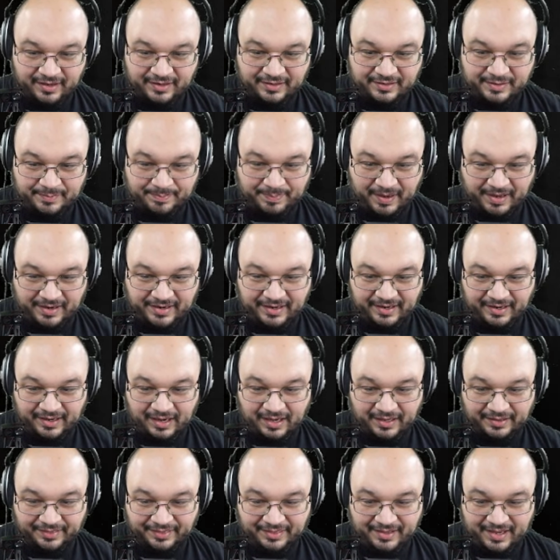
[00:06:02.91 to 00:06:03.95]
depending
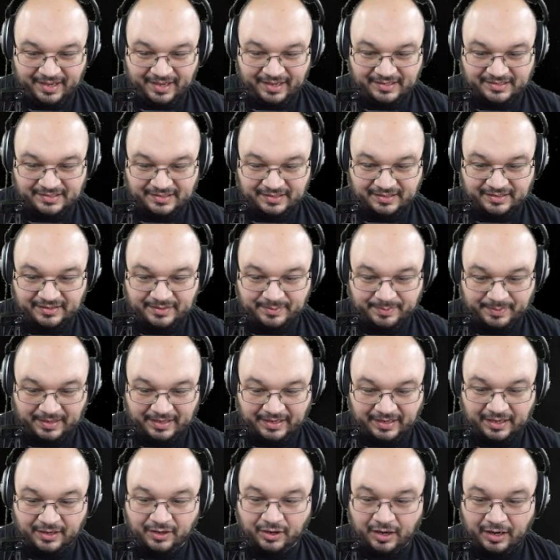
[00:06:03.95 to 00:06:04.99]
on things and
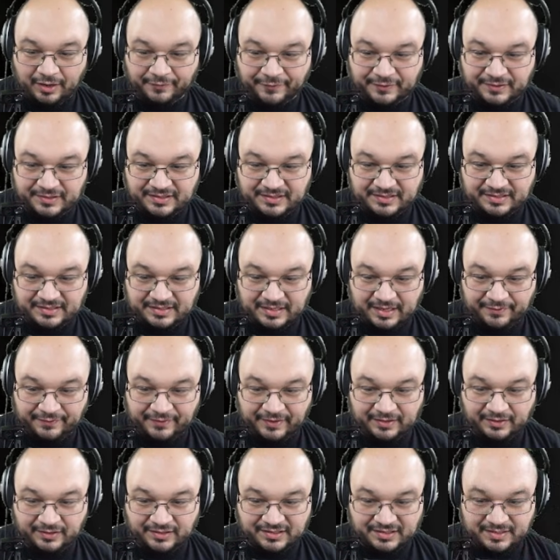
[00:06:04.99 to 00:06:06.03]
depending on offers and stuff,
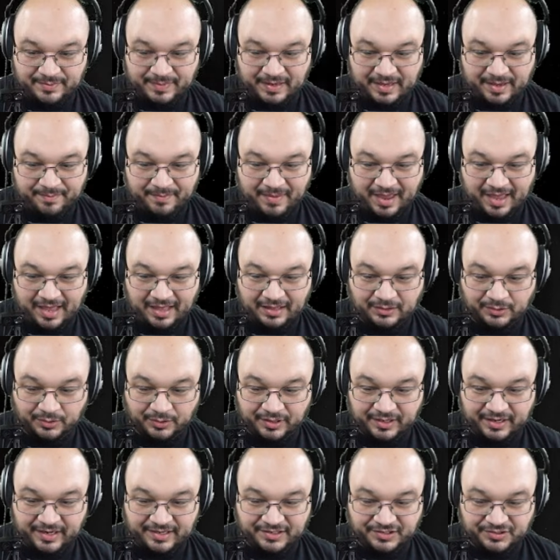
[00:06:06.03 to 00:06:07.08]
it looks to be a Mal or
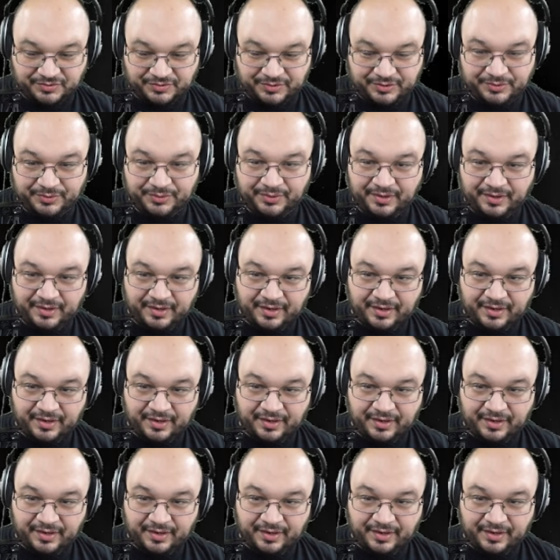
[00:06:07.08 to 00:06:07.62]
an Ist rune.